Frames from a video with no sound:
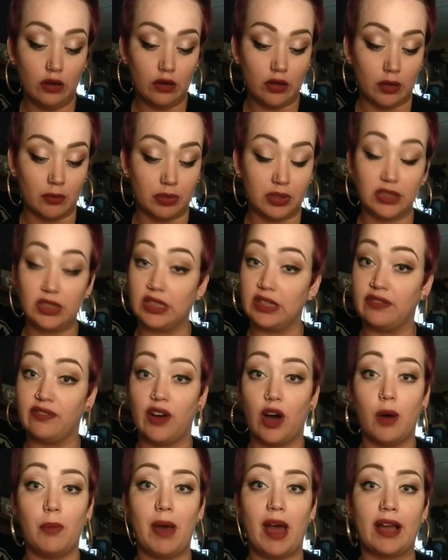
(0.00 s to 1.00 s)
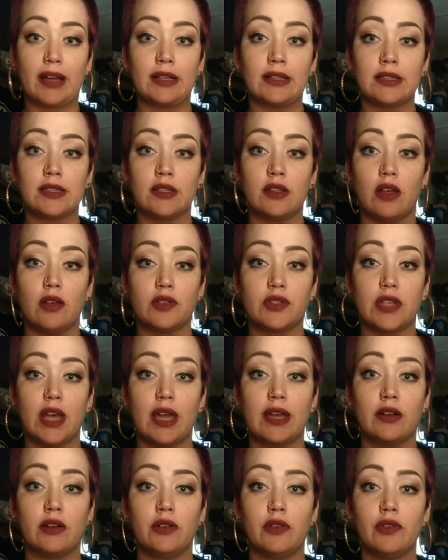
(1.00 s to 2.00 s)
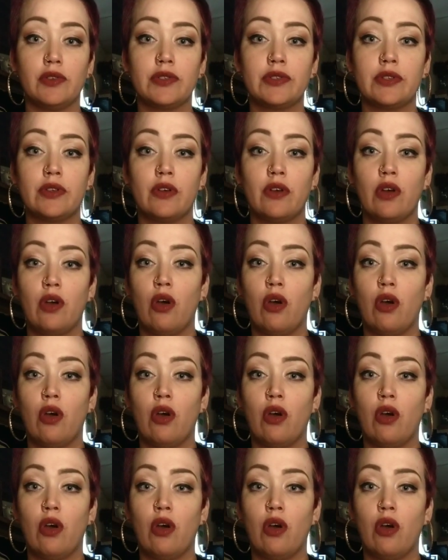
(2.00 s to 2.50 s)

completely fall back into those cycles,